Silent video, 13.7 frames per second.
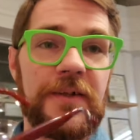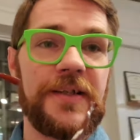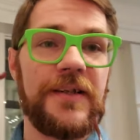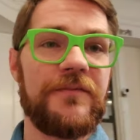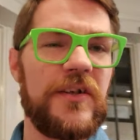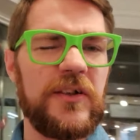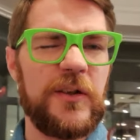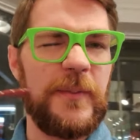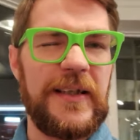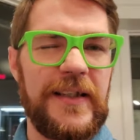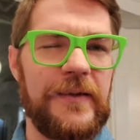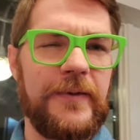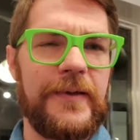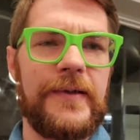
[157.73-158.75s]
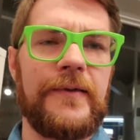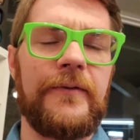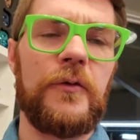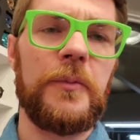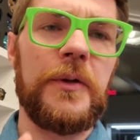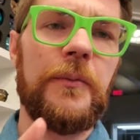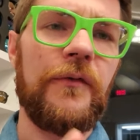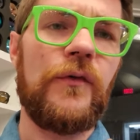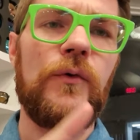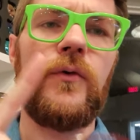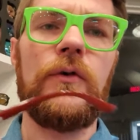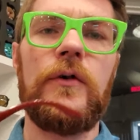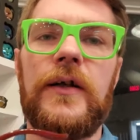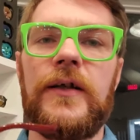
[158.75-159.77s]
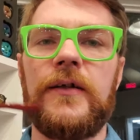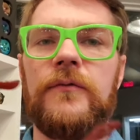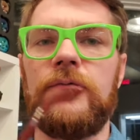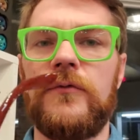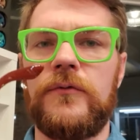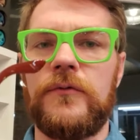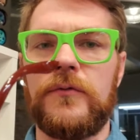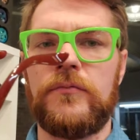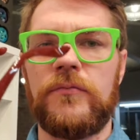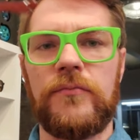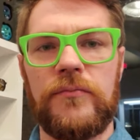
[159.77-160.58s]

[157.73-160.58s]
because I've talked about these lenses a little bit before, and we'll